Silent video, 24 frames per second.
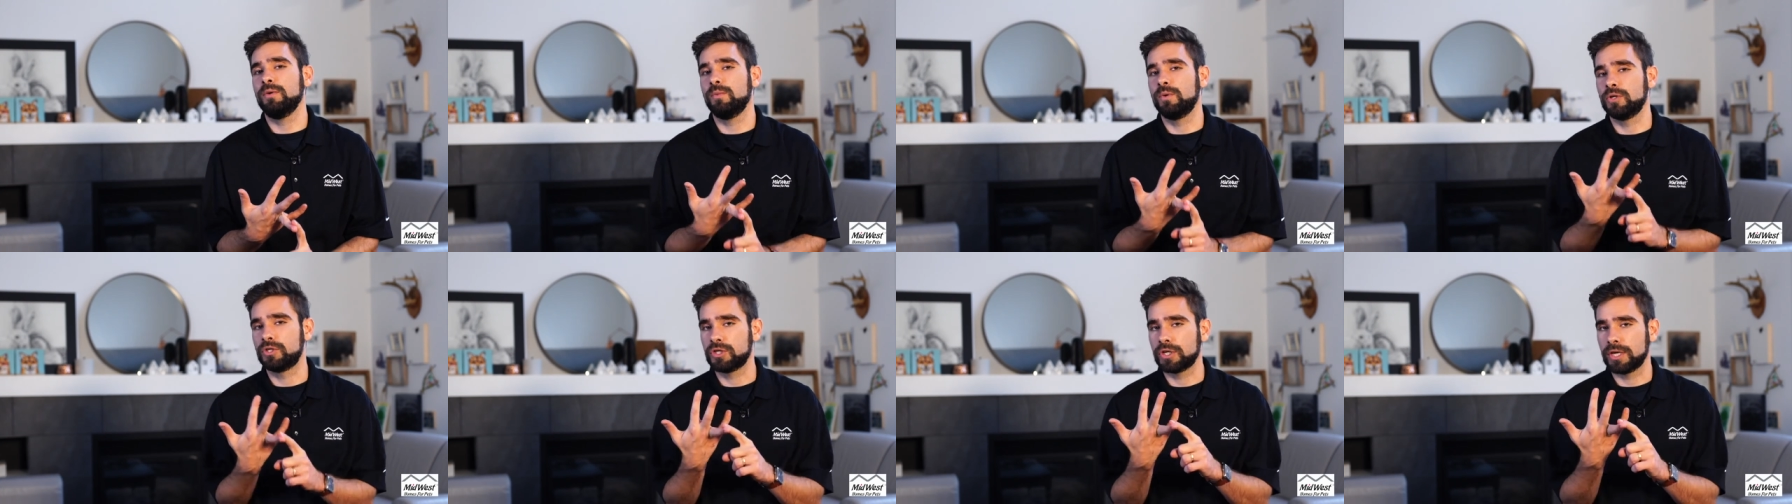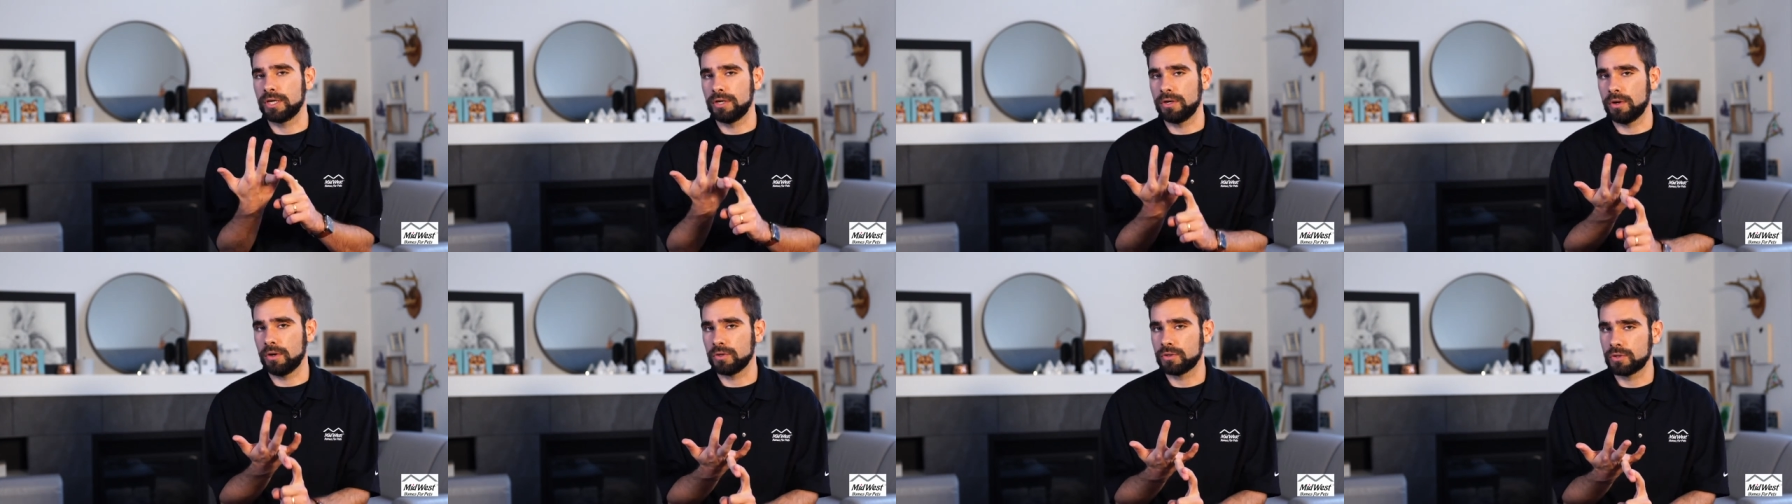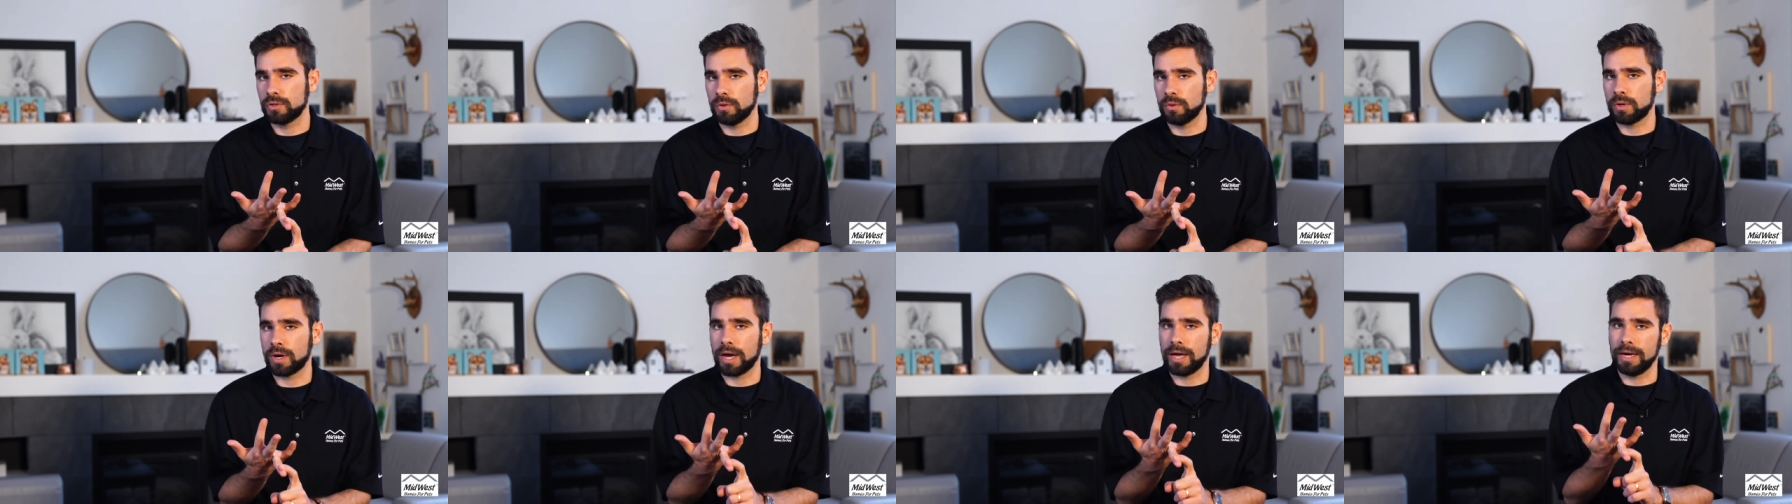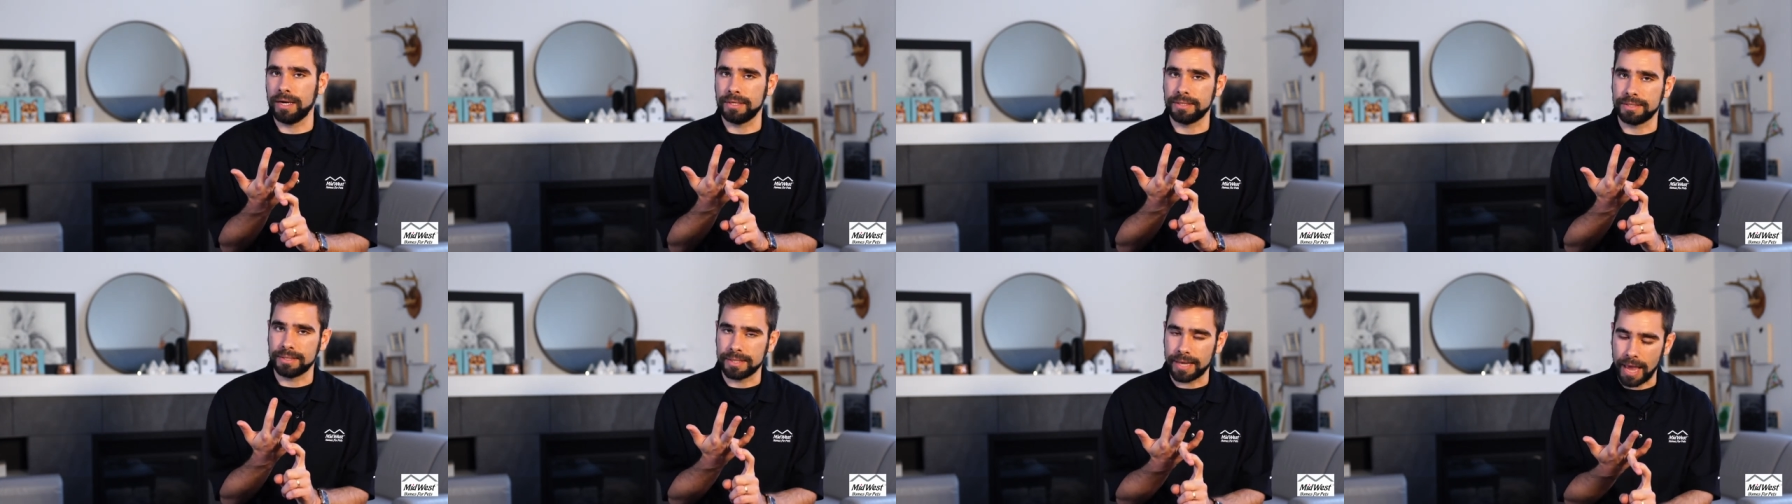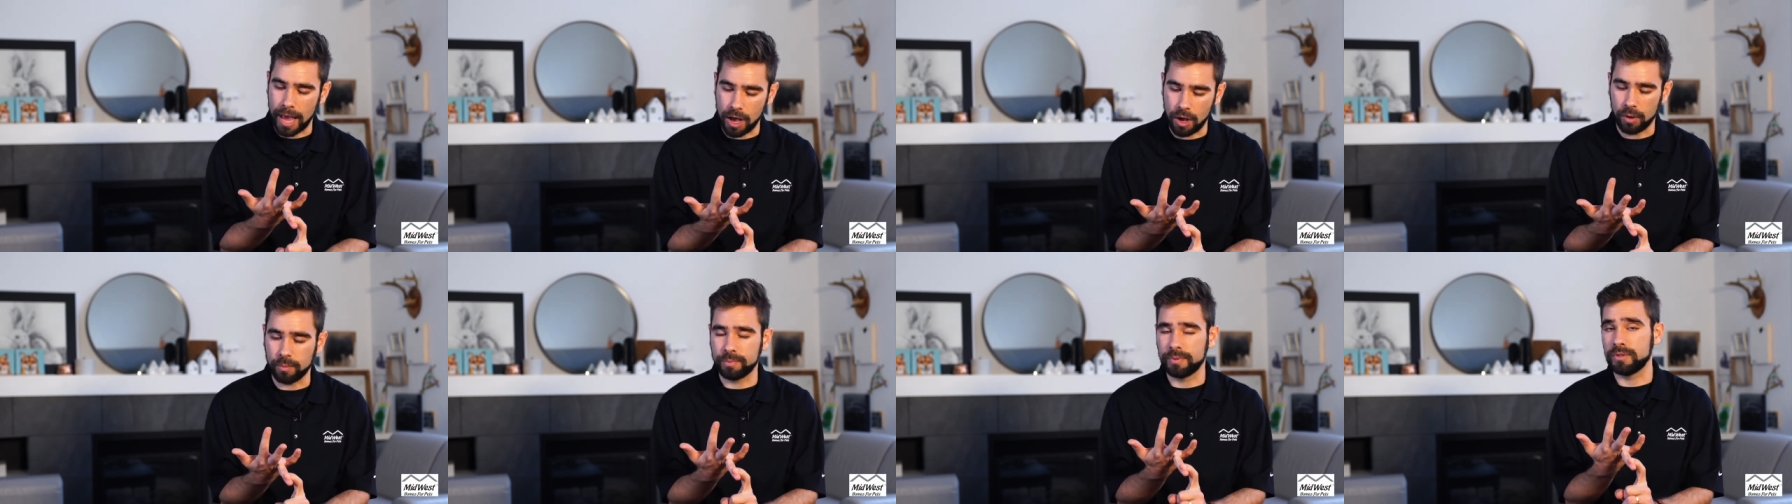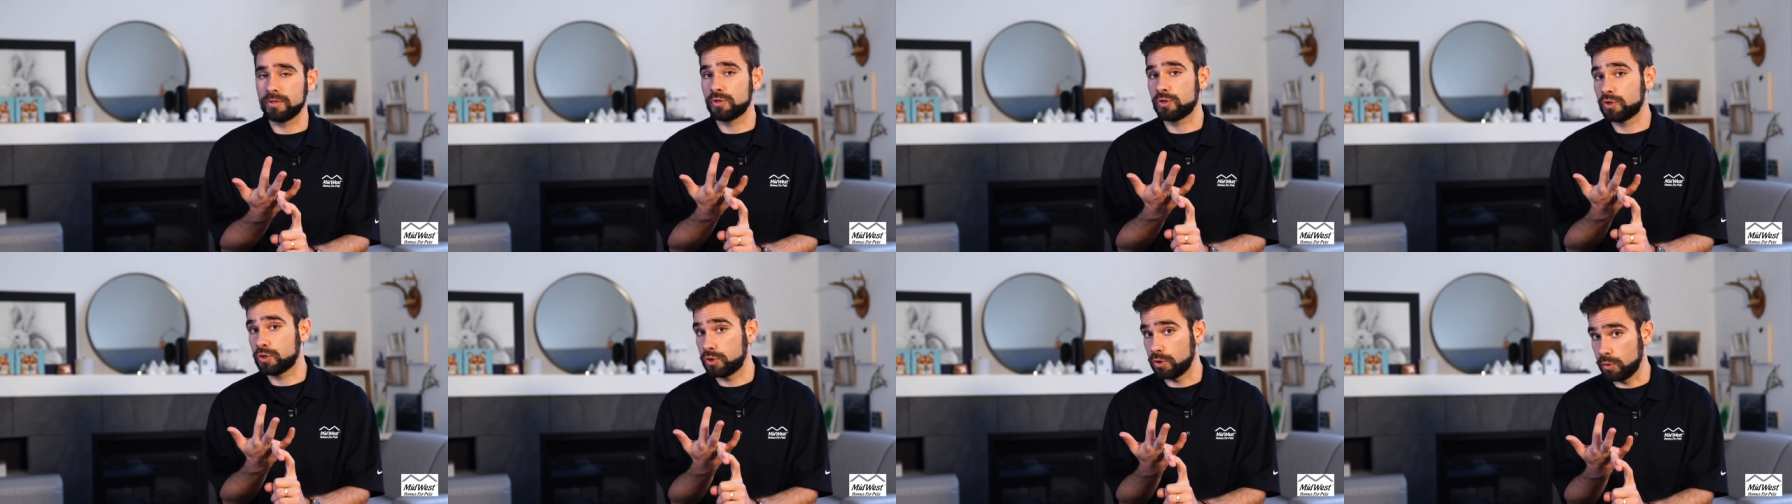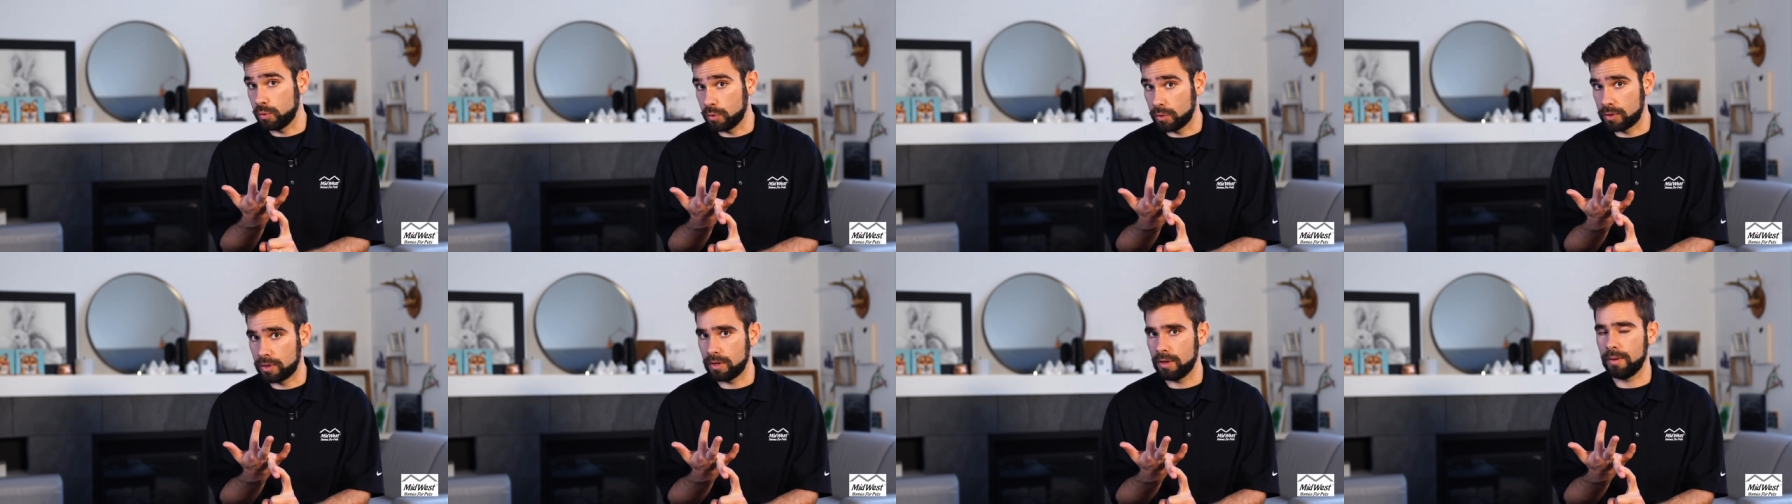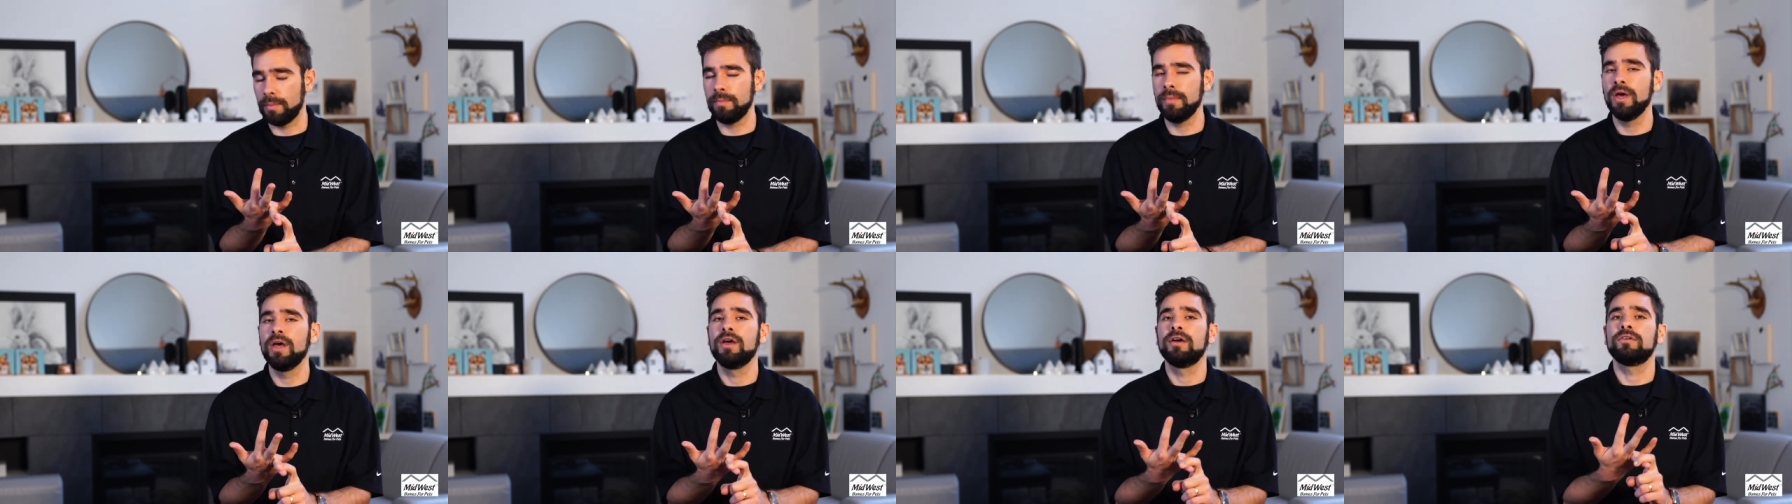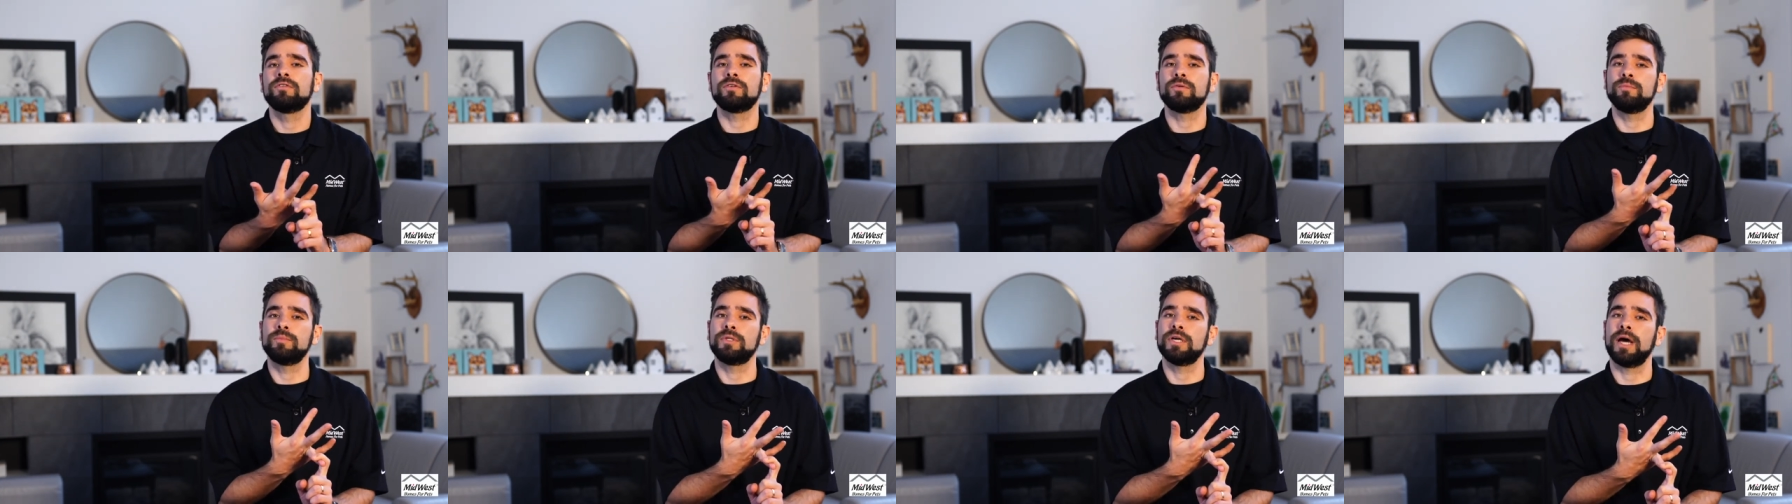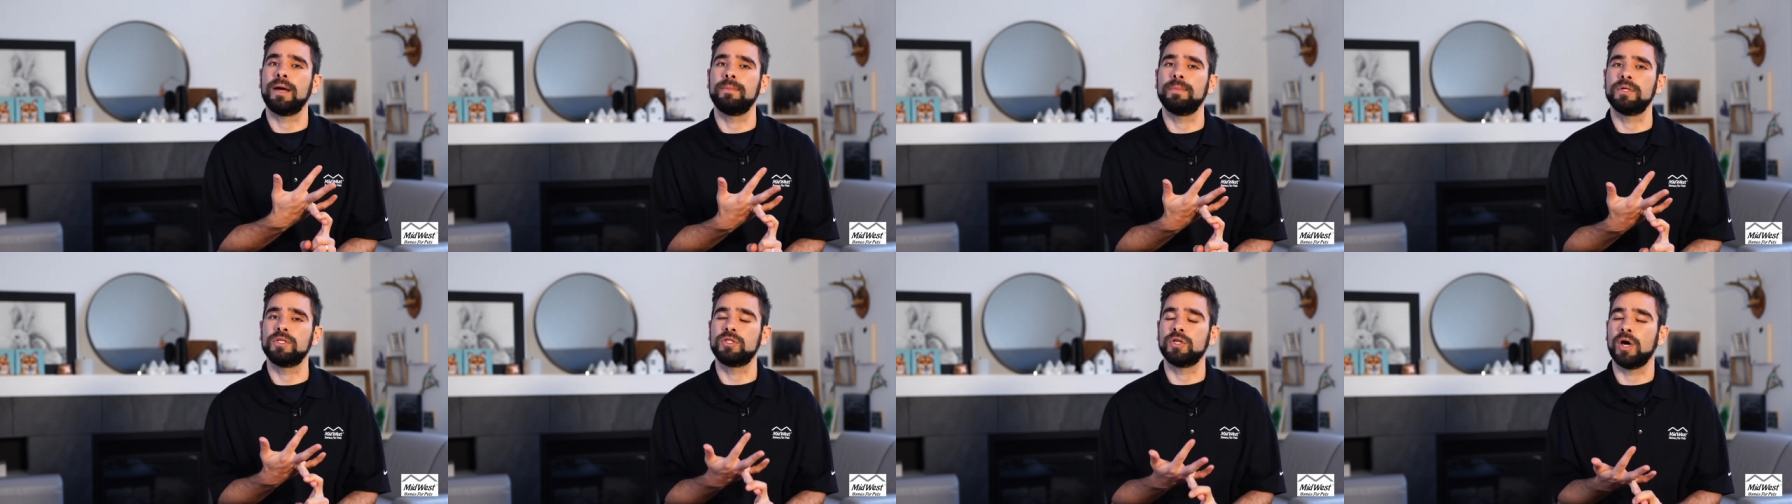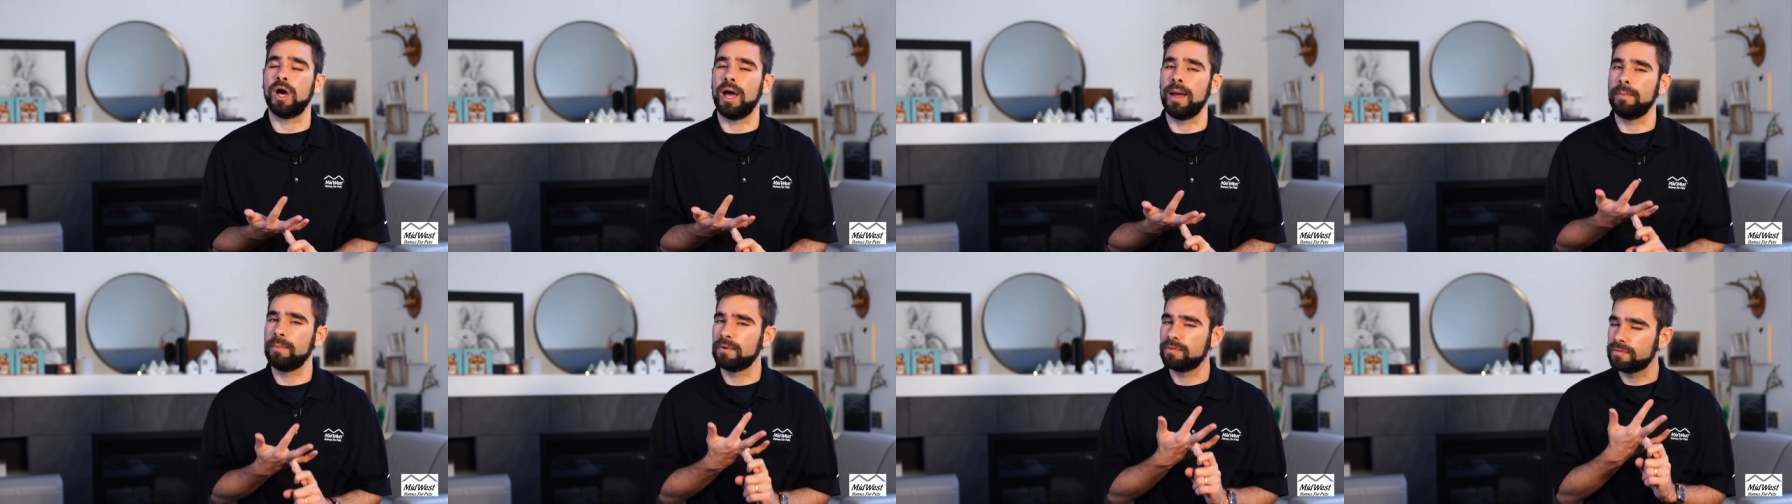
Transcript: which can also kind of help soothe them from time to time,